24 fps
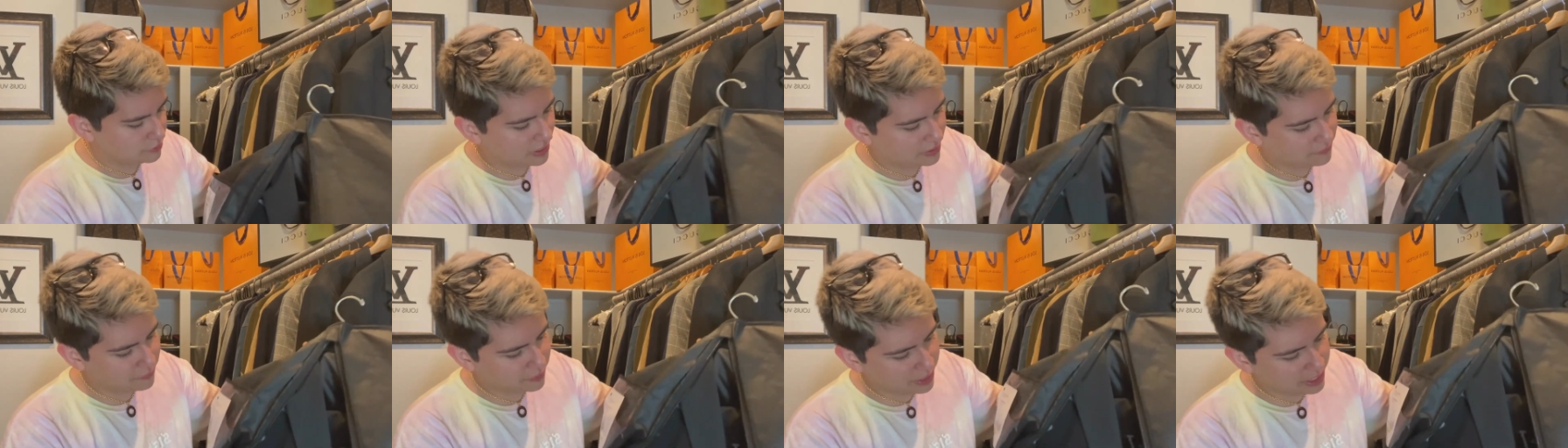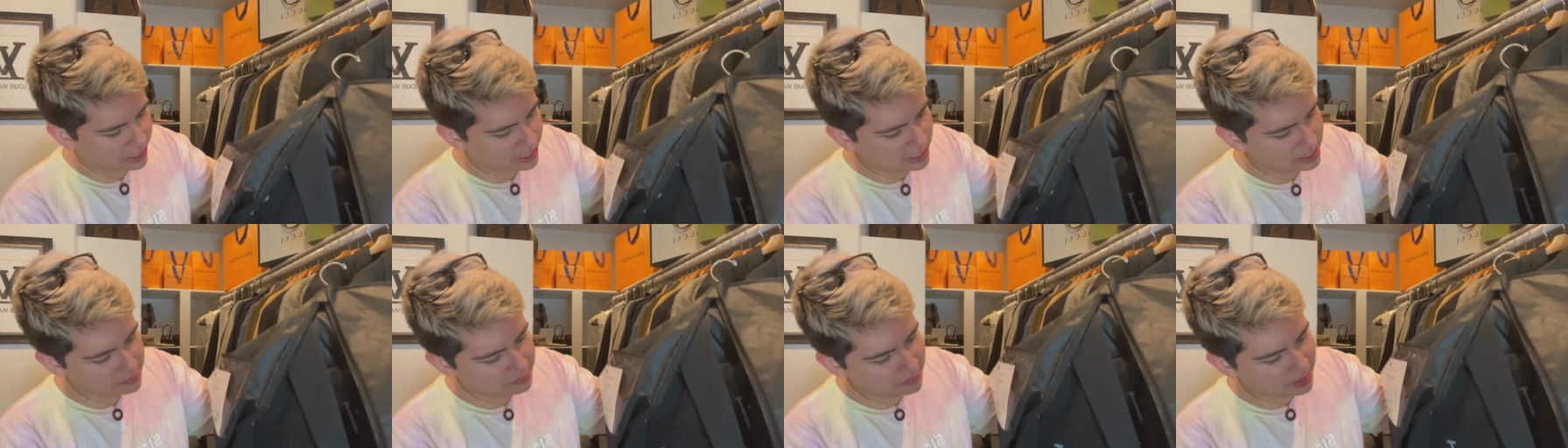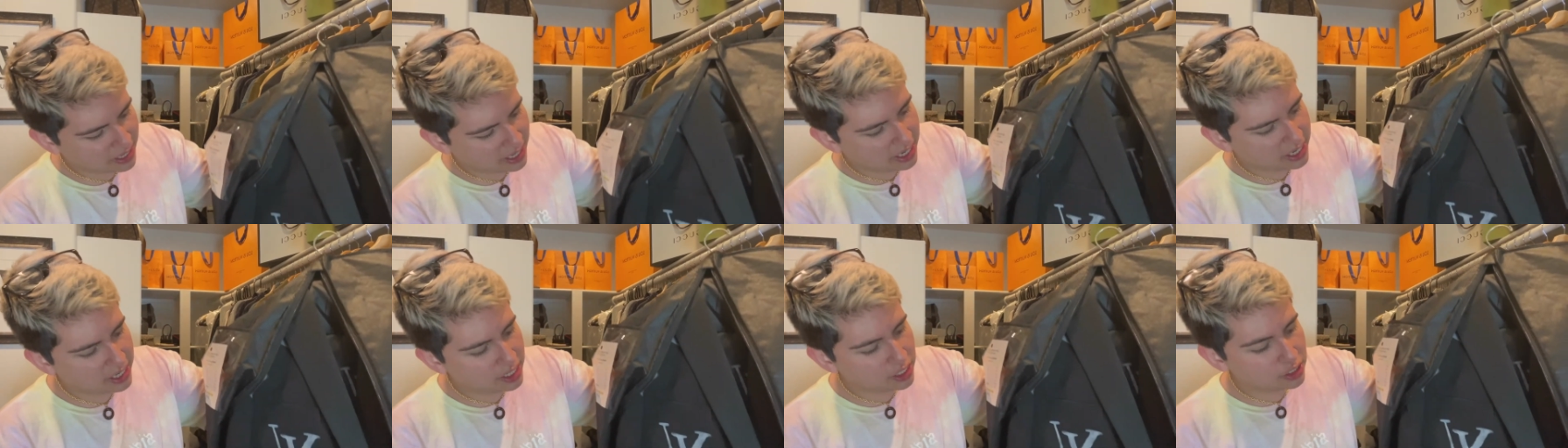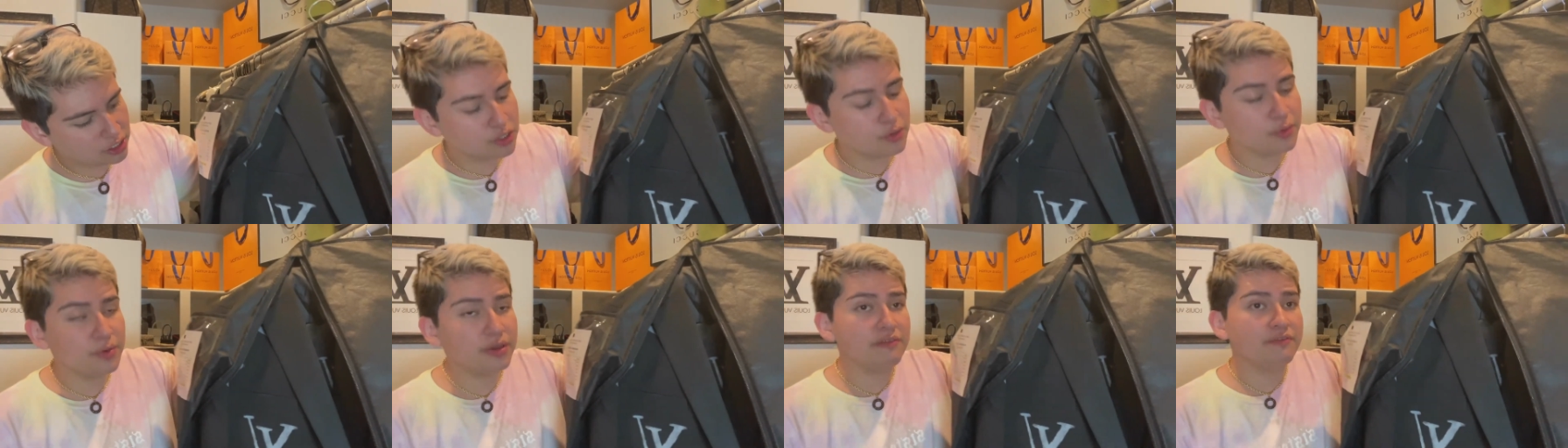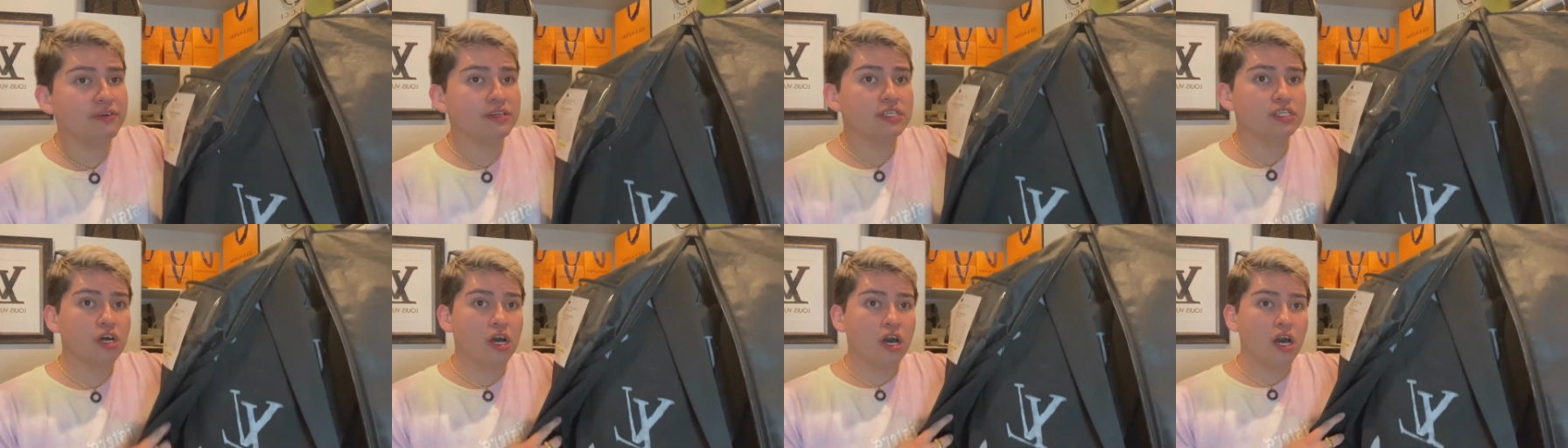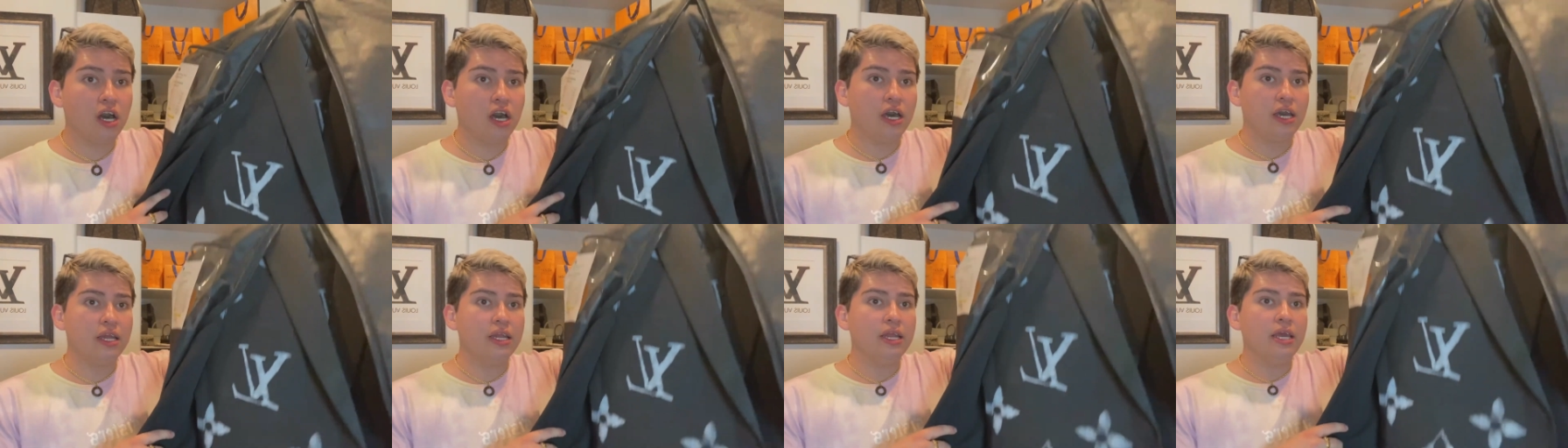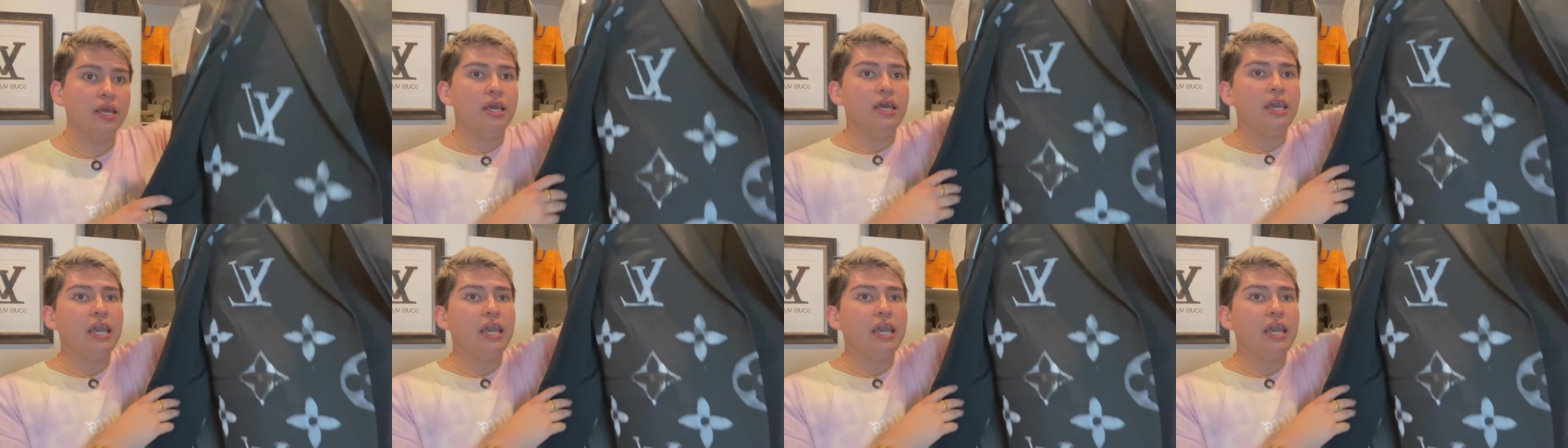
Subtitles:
favorite, is my Louis Vuitton.